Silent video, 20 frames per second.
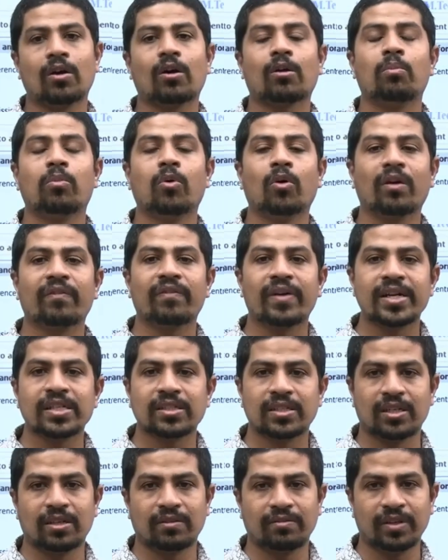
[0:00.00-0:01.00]
or bona fide
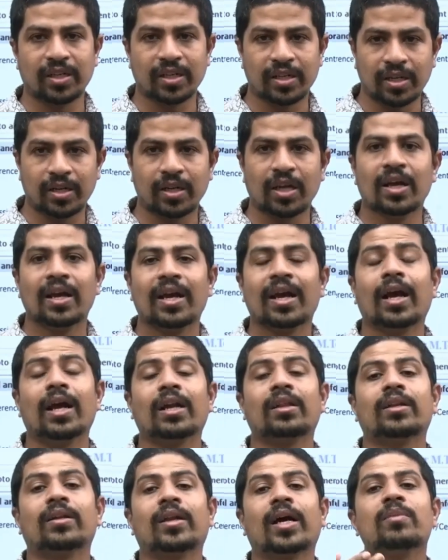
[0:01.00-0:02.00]
certificate
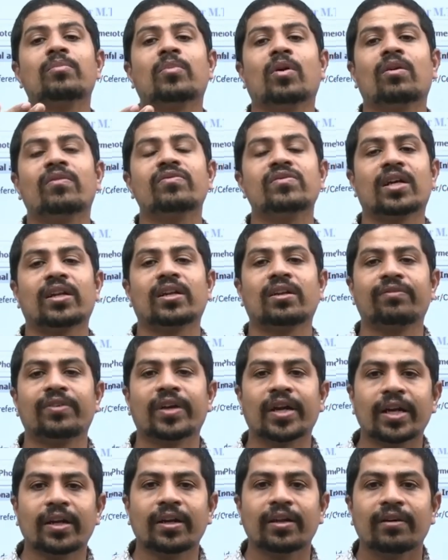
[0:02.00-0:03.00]
at the time of
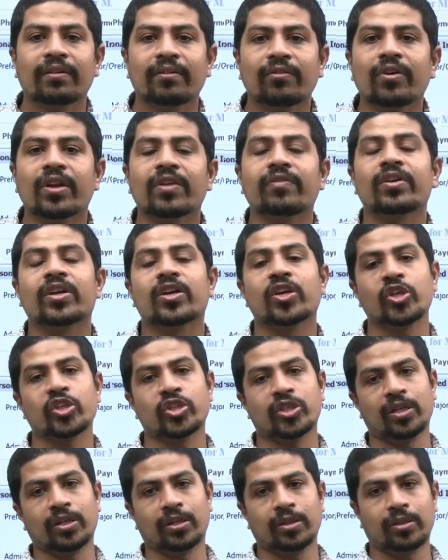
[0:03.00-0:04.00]
certificate
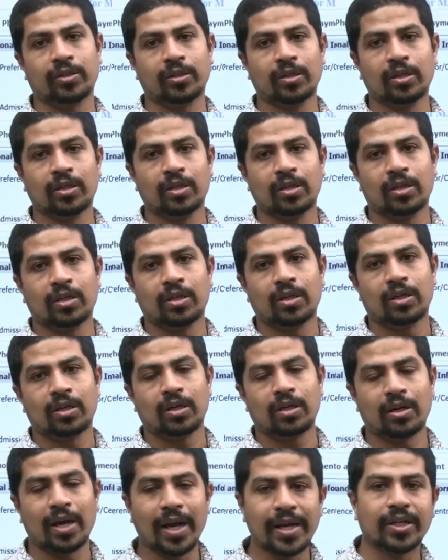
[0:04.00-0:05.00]
verification
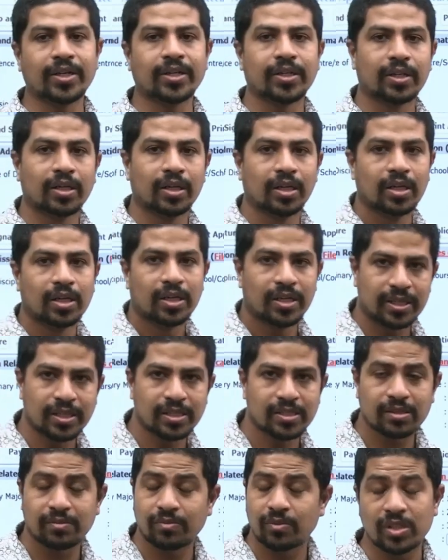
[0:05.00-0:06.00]
right
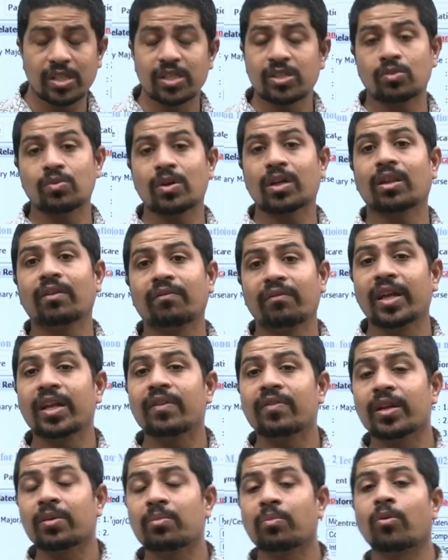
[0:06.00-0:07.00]
yes these two are the very
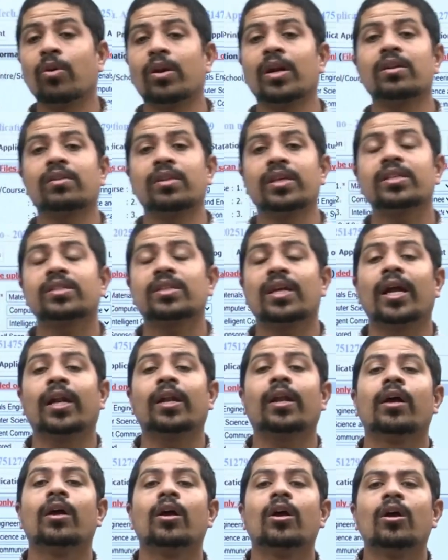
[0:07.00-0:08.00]
very important things
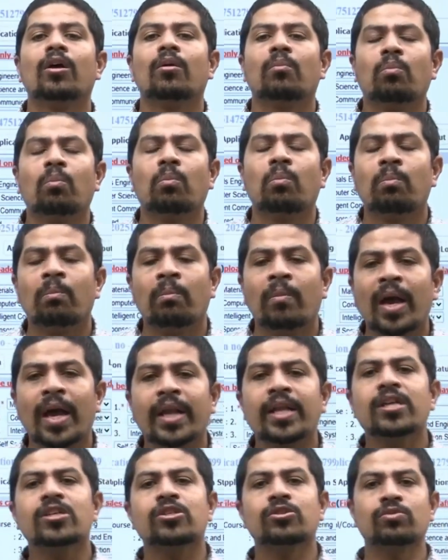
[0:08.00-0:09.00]
and
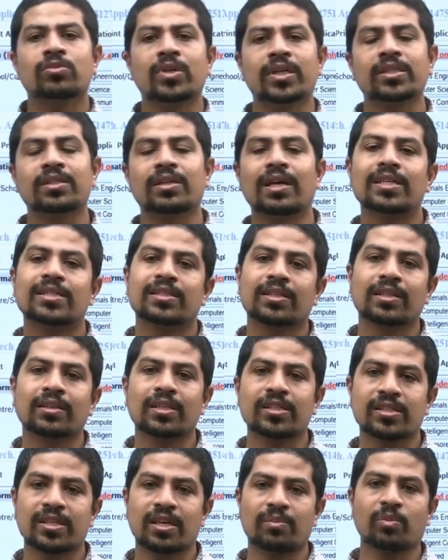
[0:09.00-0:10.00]
many students asking
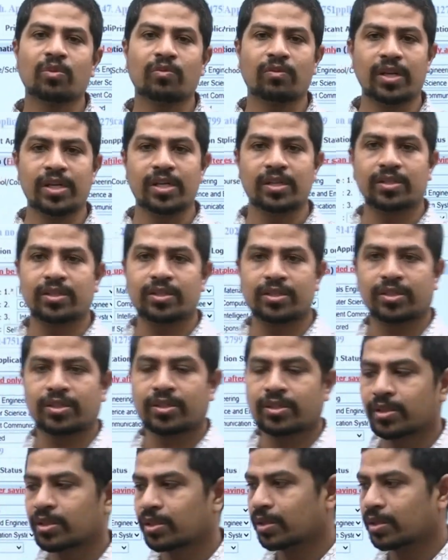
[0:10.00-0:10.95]
the same queries,